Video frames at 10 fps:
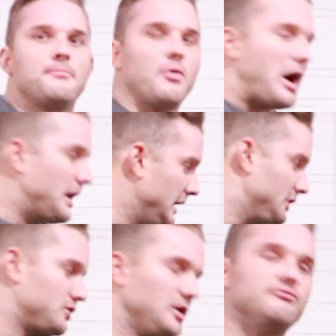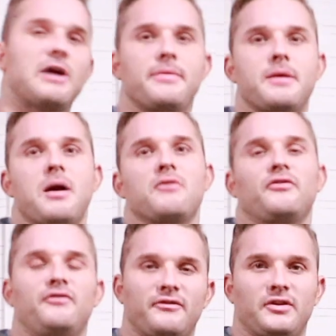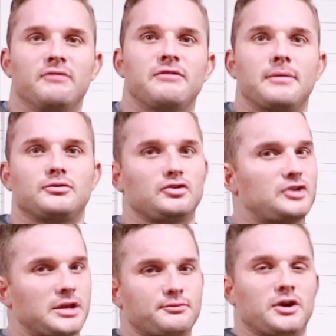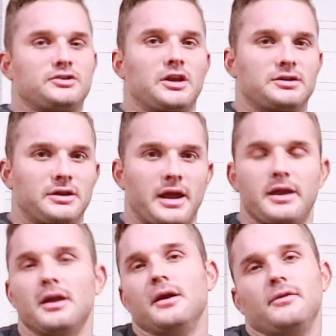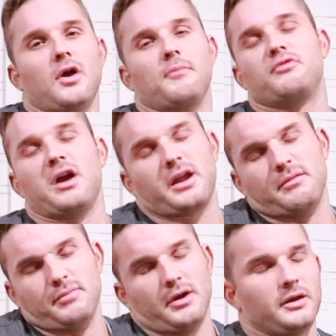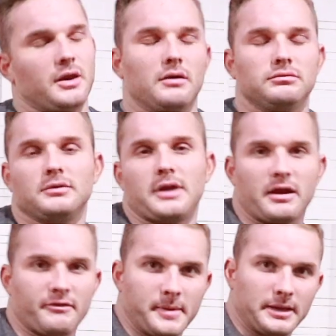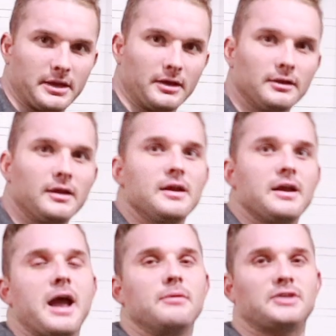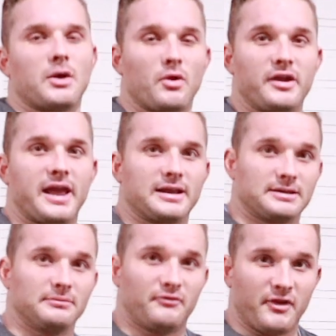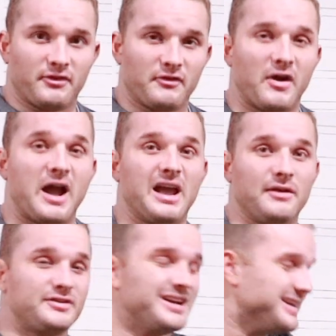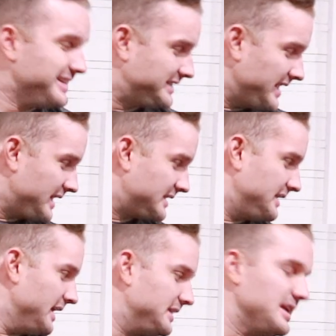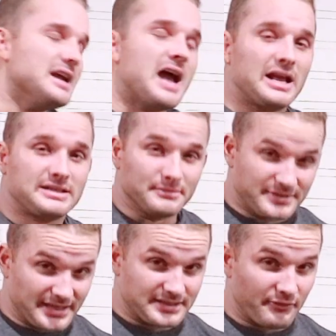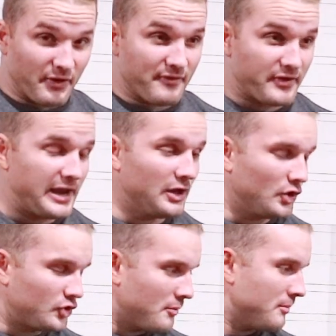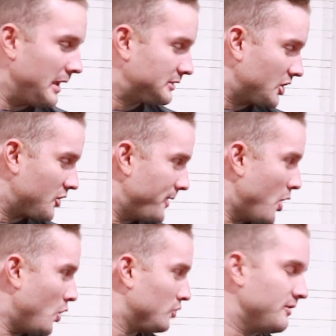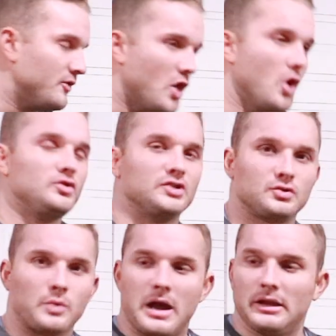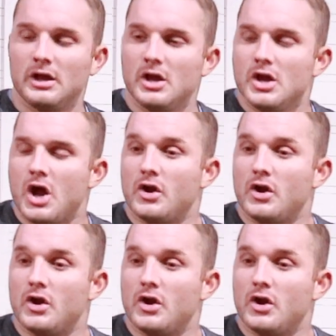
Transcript: But I literally repped them out for 15 reps on chest press yesterday. Not bragging, but you know, kind of a big deal. So I want to get some 55s, 60s, and some 65 kilo dumbbells. So I'm going to be ordering those as well.